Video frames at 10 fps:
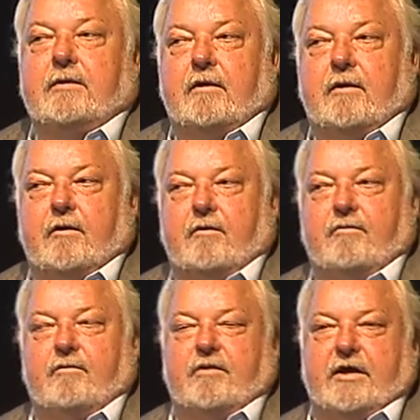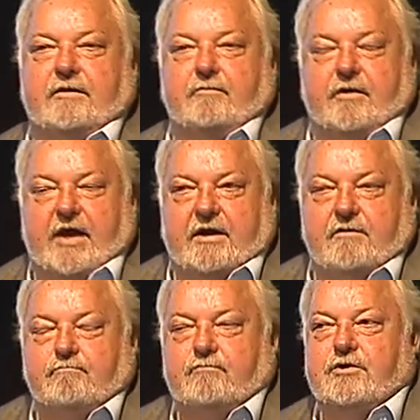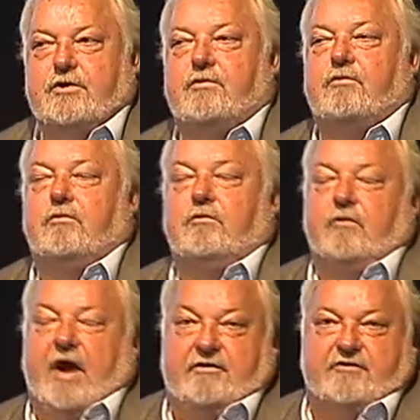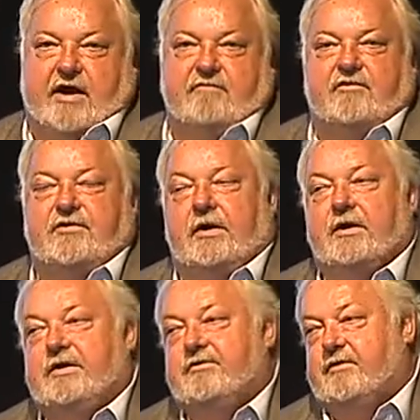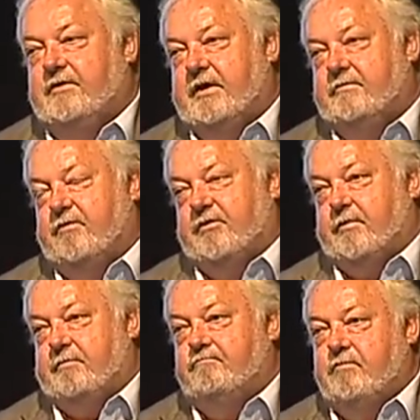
the then new grandstand facilities at the Brisbane